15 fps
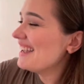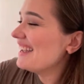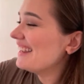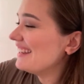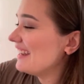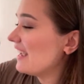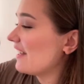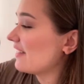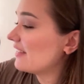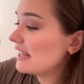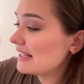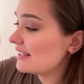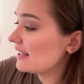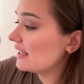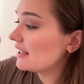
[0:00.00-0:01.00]
Yeah,
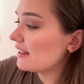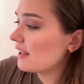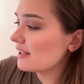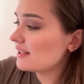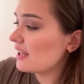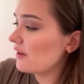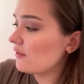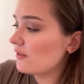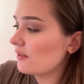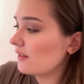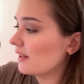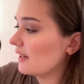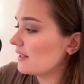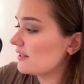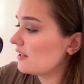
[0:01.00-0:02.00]
that's it. That's everything
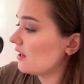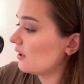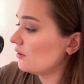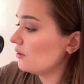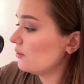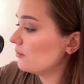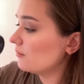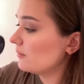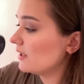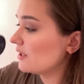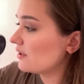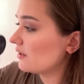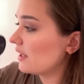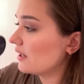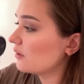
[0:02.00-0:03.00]
I can tell you.
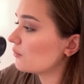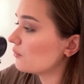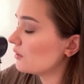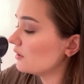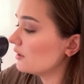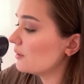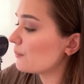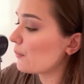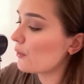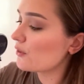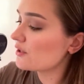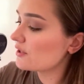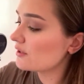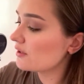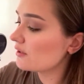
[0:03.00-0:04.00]
It's like really
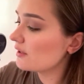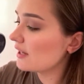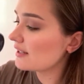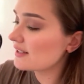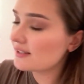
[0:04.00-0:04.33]
personal and